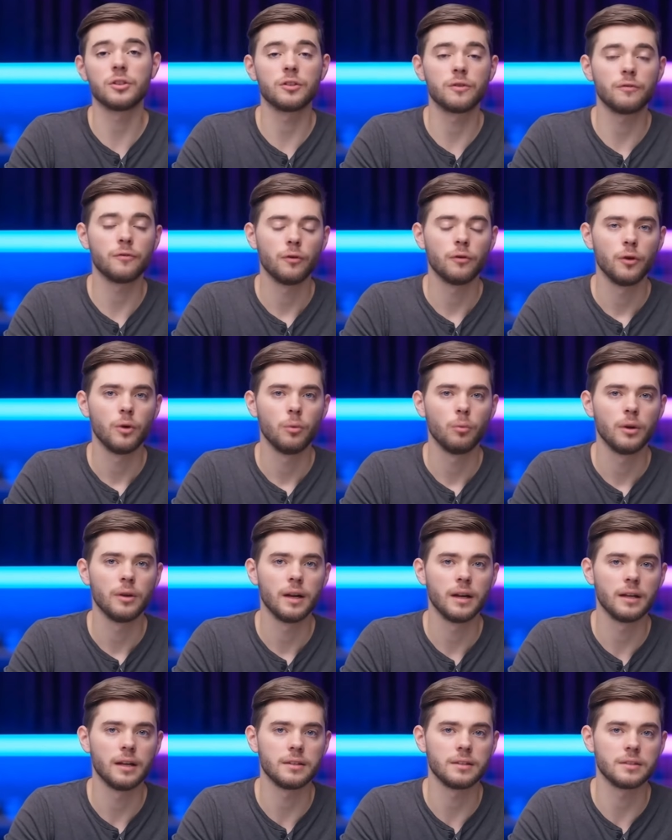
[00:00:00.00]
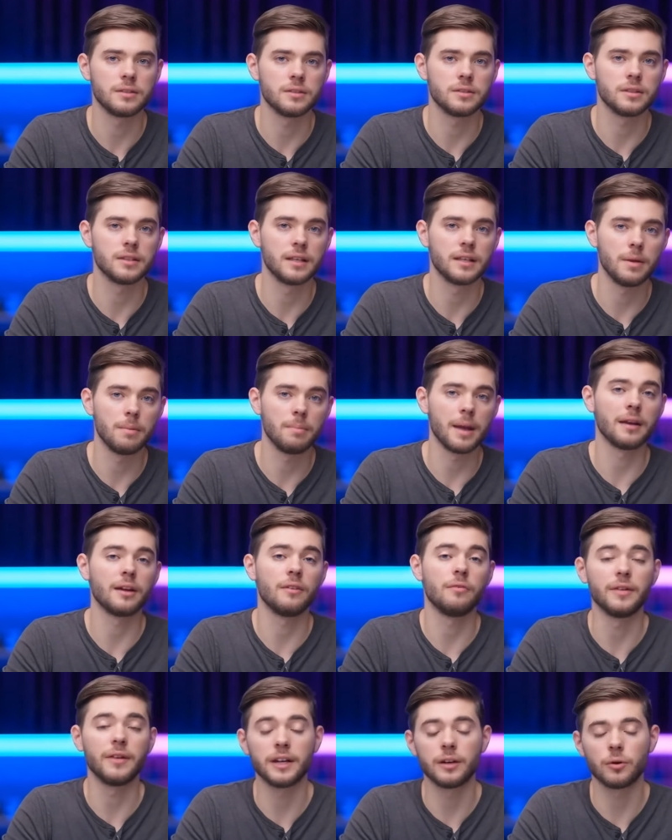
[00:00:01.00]
to fully realized
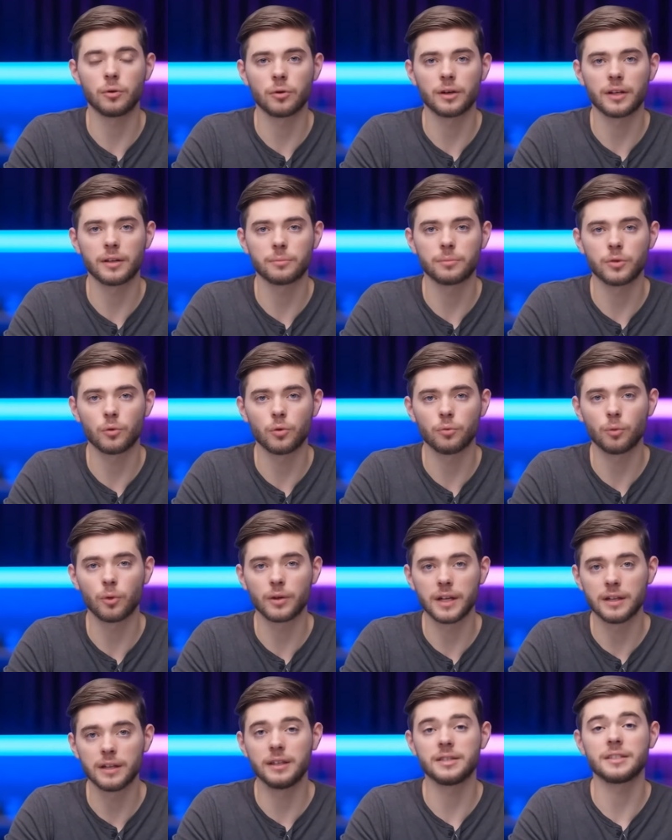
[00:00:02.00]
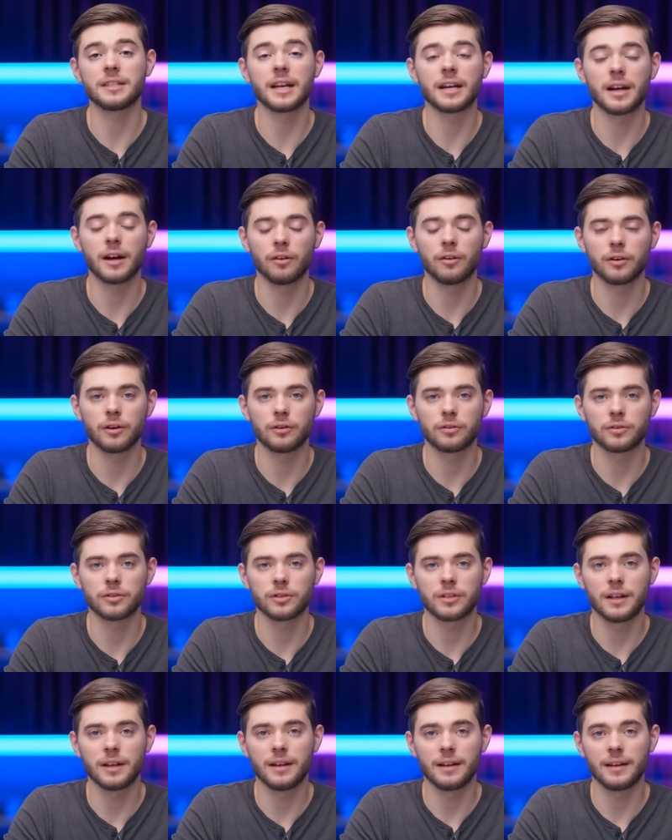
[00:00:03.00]
cinematic video clips with realistic
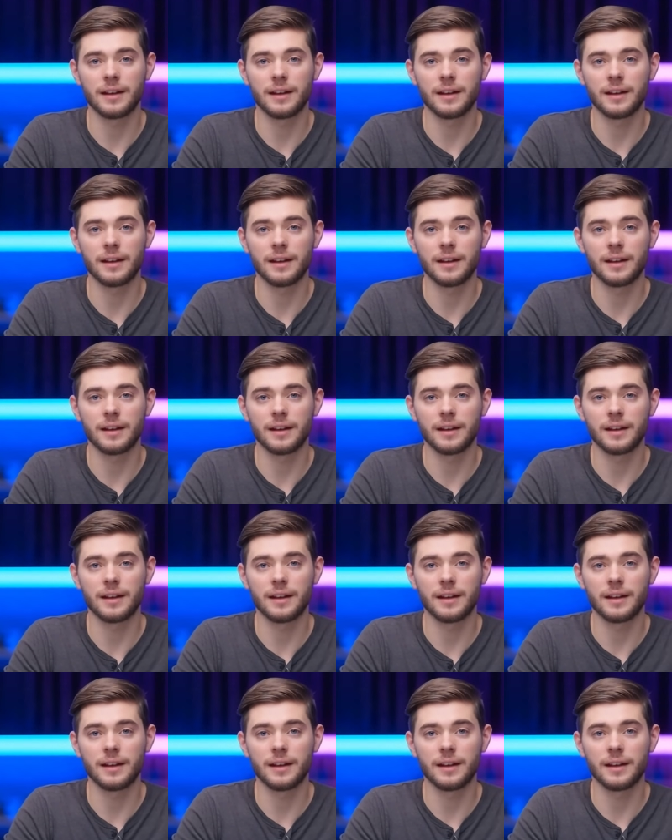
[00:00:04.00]
characters,